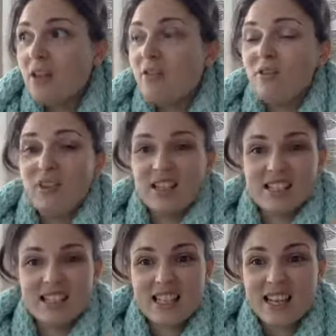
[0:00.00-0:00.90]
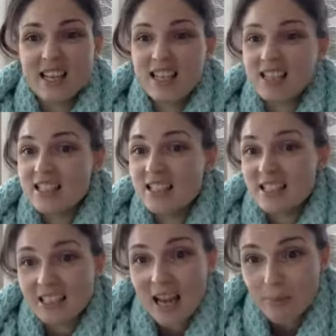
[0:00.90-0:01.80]
fixing the
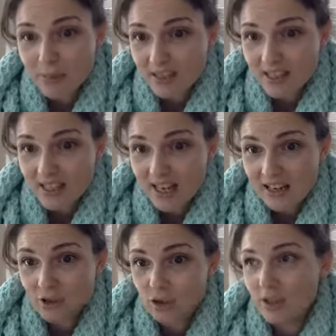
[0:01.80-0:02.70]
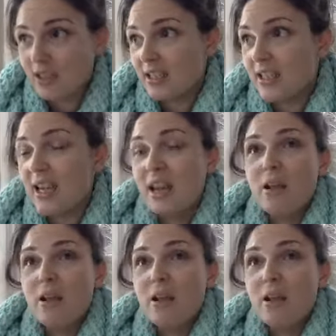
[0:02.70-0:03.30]
steps to the entrance,